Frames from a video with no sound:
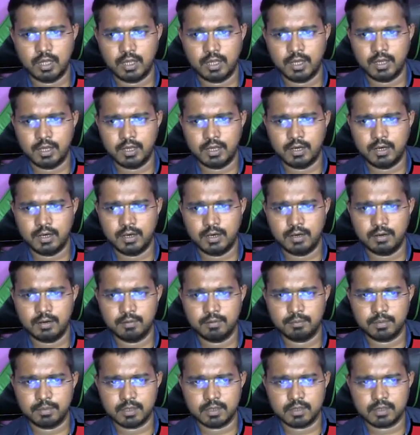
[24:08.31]
in
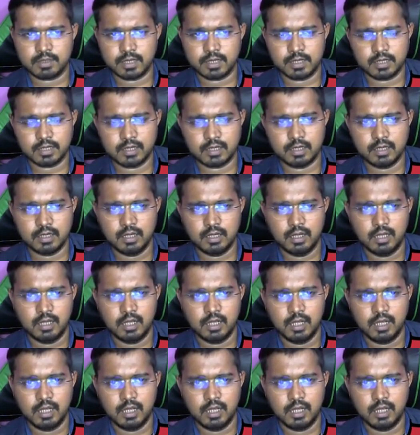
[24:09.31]
Business Central